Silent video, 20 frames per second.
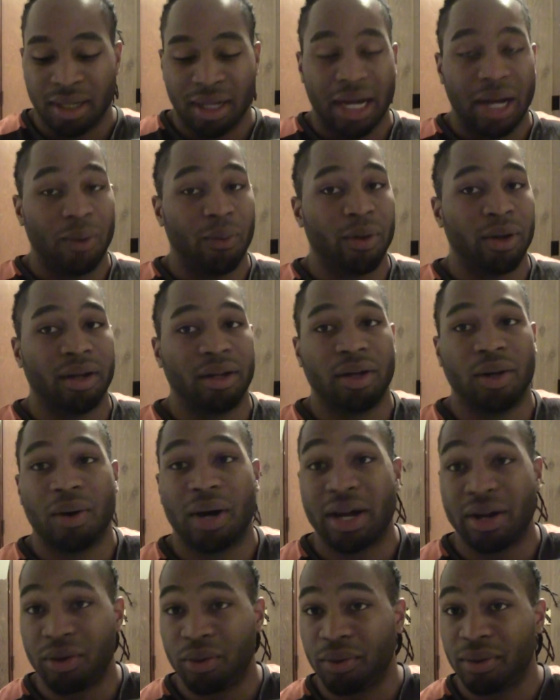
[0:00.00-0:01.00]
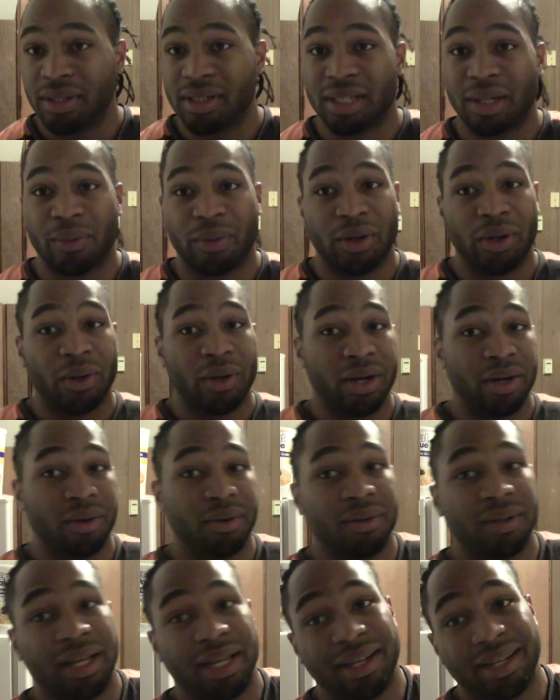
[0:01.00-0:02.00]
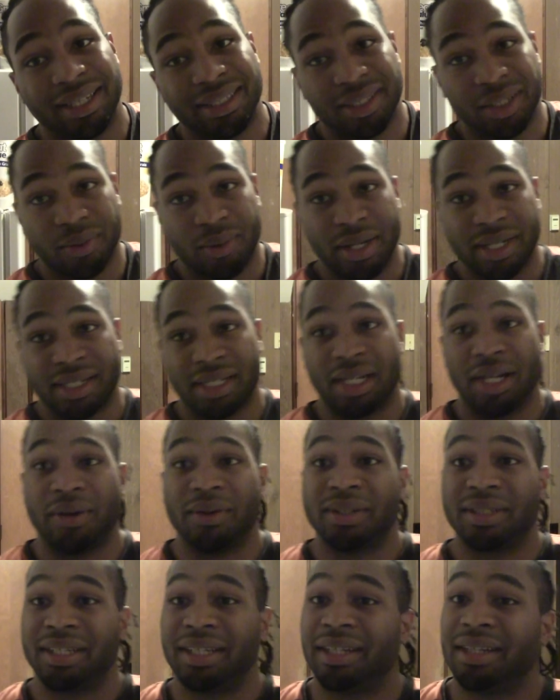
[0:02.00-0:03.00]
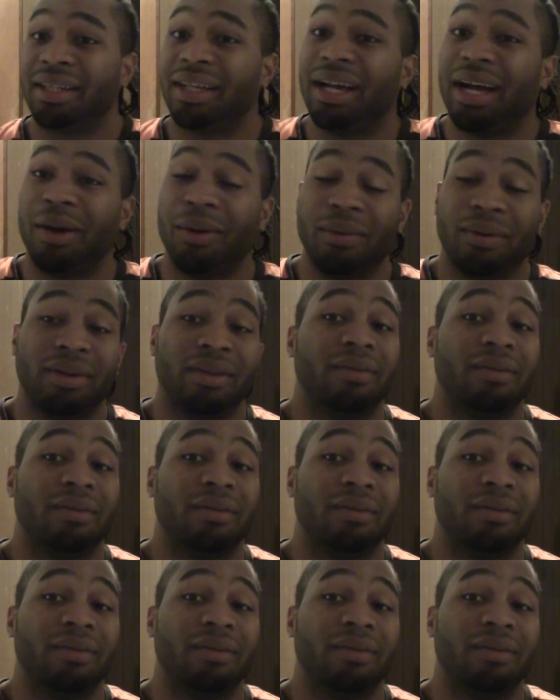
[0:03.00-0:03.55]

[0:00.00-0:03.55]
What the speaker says: I want to know how to do this. I want to know how to do that. And that's the question I always get out.